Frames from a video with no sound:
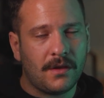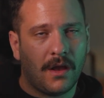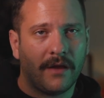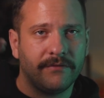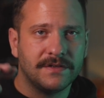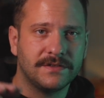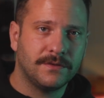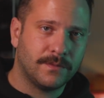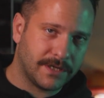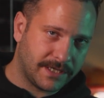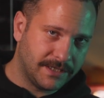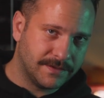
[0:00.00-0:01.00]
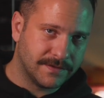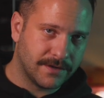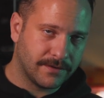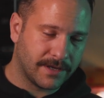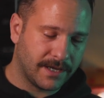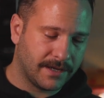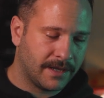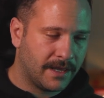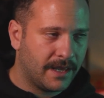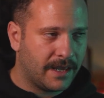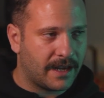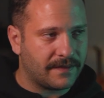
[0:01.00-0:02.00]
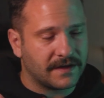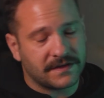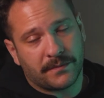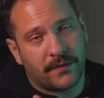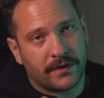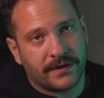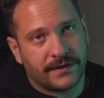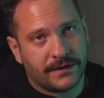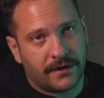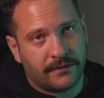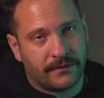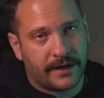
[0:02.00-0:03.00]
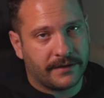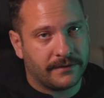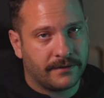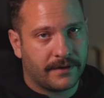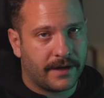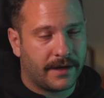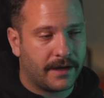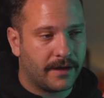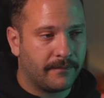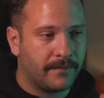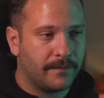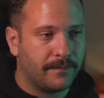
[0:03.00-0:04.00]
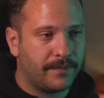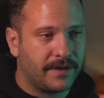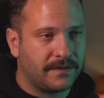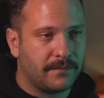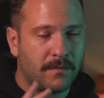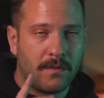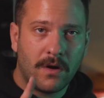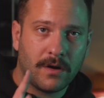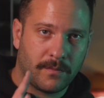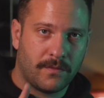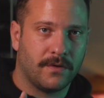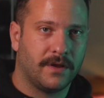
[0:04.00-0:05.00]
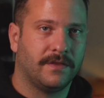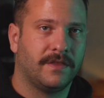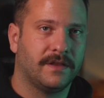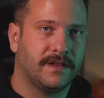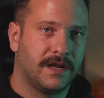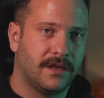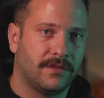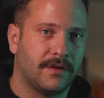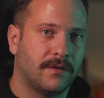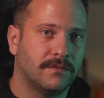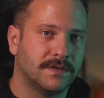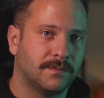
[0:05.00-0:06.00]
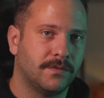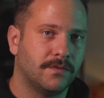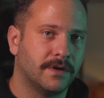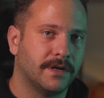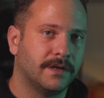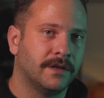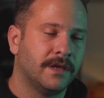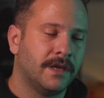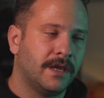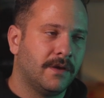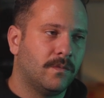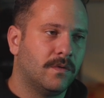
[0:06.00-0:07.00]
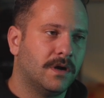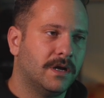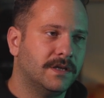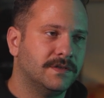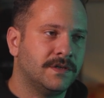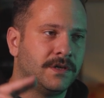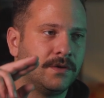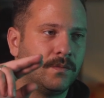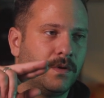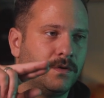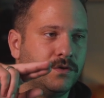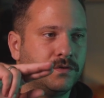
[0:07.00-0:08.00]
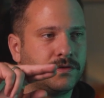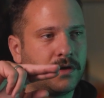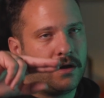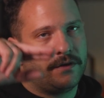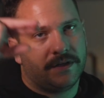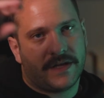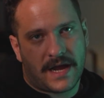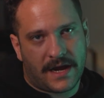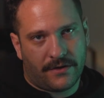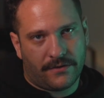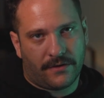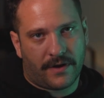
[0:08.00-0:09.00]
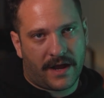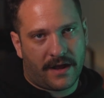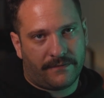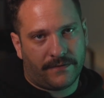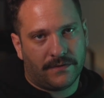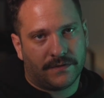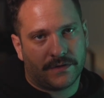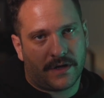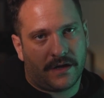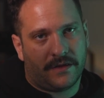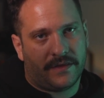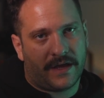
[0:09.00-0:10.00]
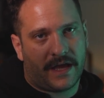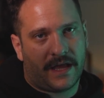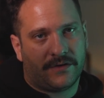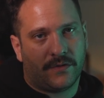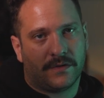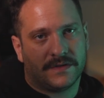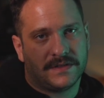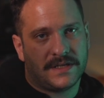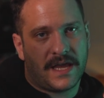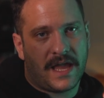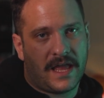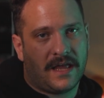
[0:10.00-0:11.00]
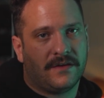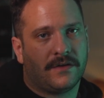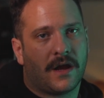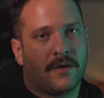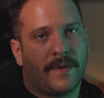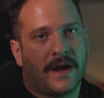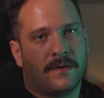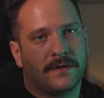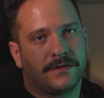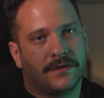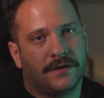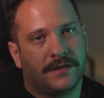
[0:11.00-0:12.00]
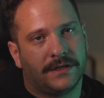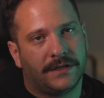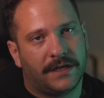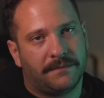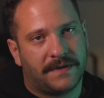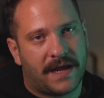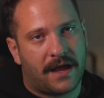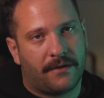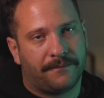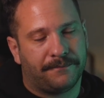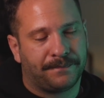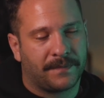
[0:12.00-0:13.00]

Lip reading: obviously we're heat soaking, and that's important to know, right? But the more important thing that I thought was important was when you saw the dyno graph, you saw that towards the end, our power started to dip down.